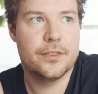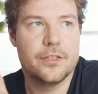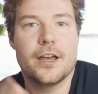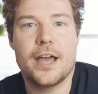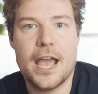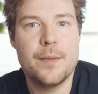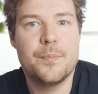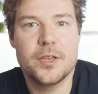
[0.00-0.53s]
The
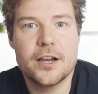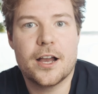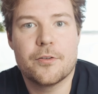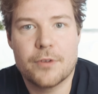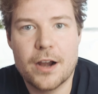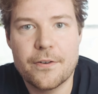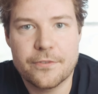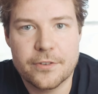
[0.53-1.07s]
A P I
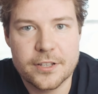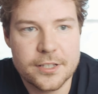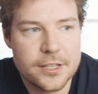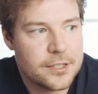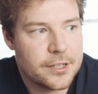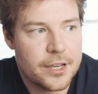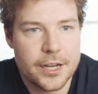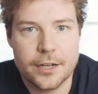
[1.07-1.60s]
reference
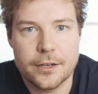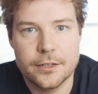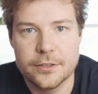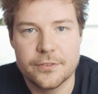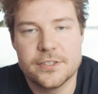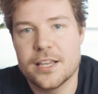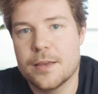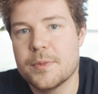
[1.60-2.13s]
is like
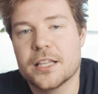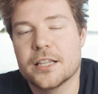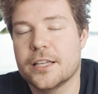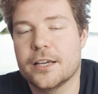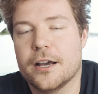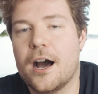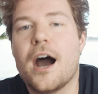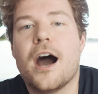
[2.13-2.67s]
seemingly
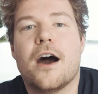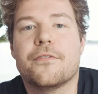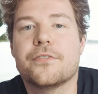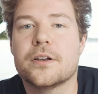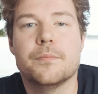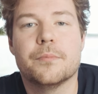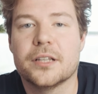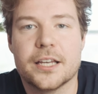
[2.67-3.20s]
half
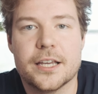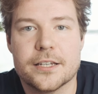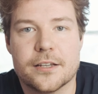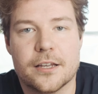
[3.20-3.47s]
complete,